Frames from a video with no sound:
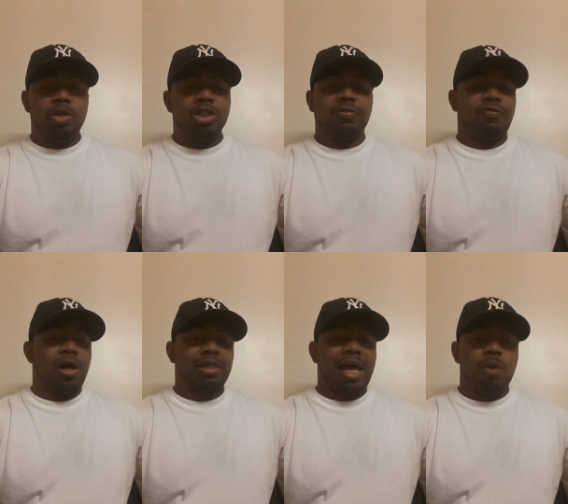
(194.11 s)
We just
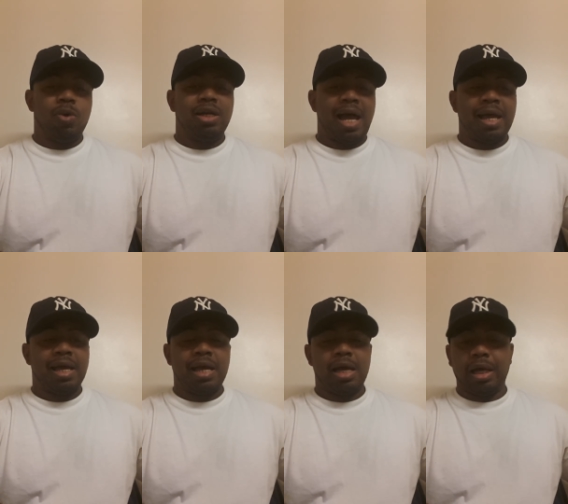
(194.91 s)
fucked that one
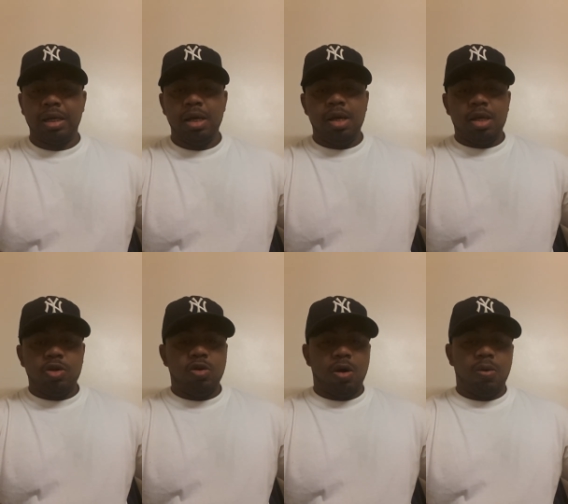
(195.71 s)
night and,
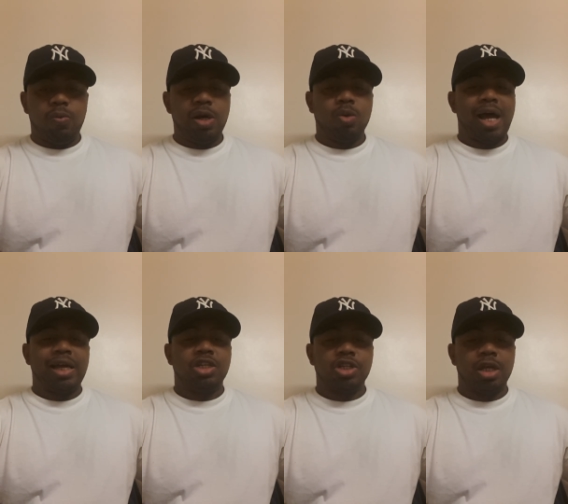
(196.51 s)
you know, we don't
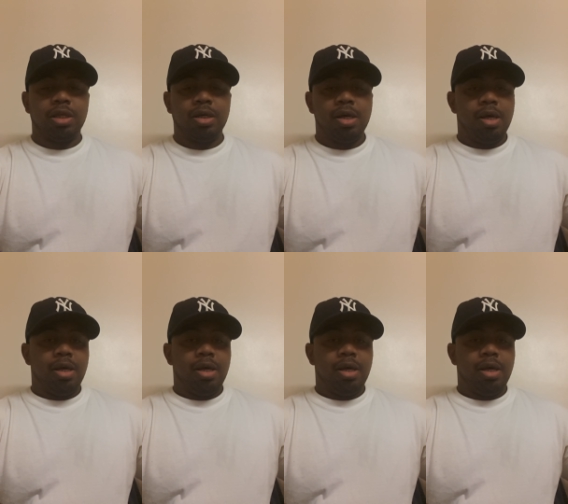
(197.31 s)
like each other,